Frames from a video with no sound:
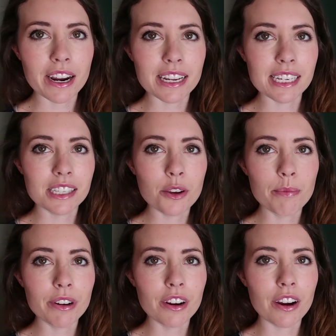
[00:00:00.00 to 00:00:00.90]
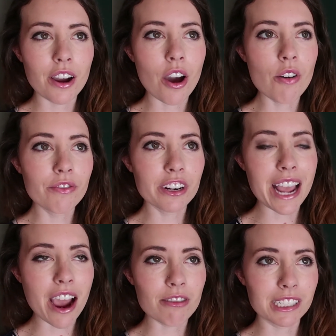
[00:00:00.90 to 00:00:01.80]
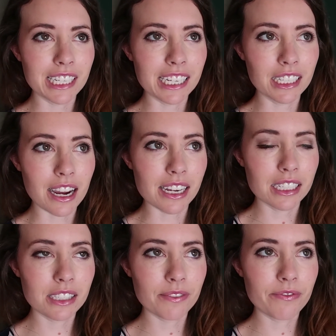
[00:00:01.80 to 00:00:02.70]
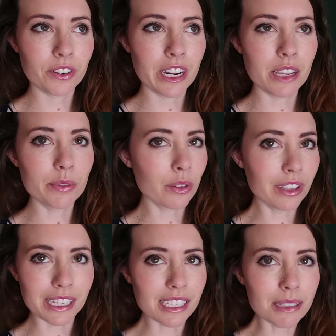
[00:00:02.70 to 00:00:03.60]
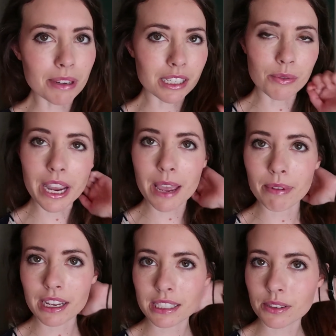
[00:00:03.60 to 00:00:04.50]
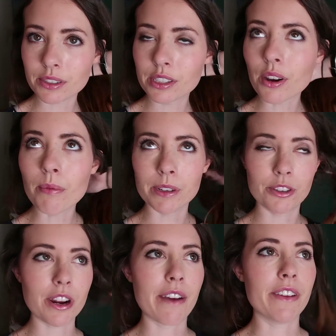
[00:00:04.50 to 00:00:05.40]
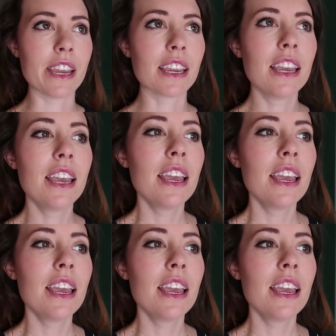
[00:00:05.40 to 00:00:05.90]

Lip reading: It takes the Uber over an hour to get to us, and he was only like 6 minutes away because there was so much traffic.